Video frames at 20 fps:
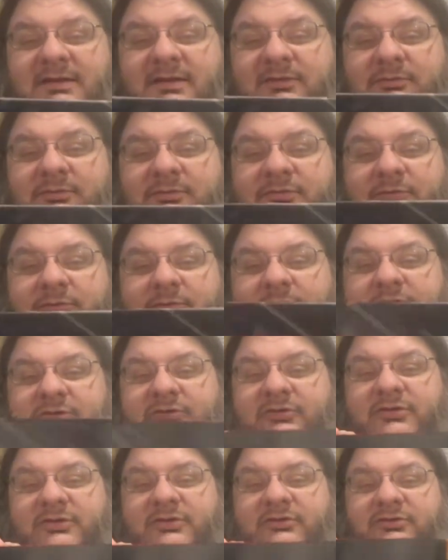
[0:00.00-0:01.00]
This was
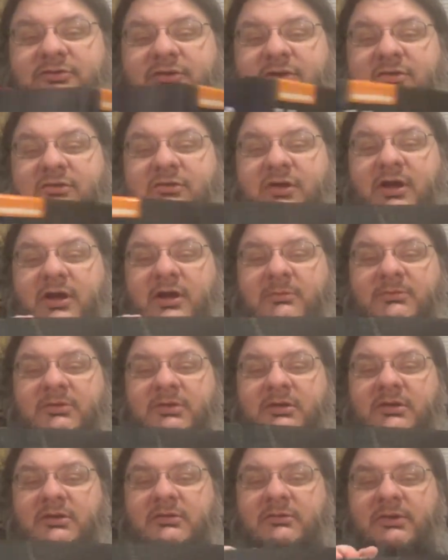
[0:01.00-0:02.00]
originally shrink wrapped.
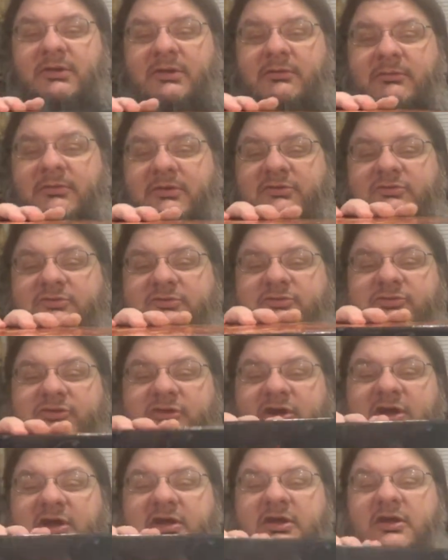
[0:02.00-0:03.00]
An original
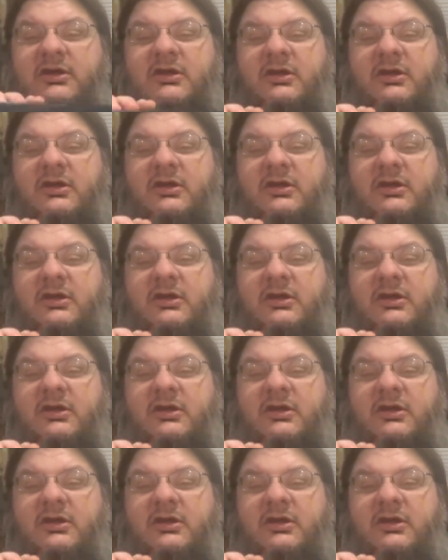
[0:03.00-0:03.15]
shrink.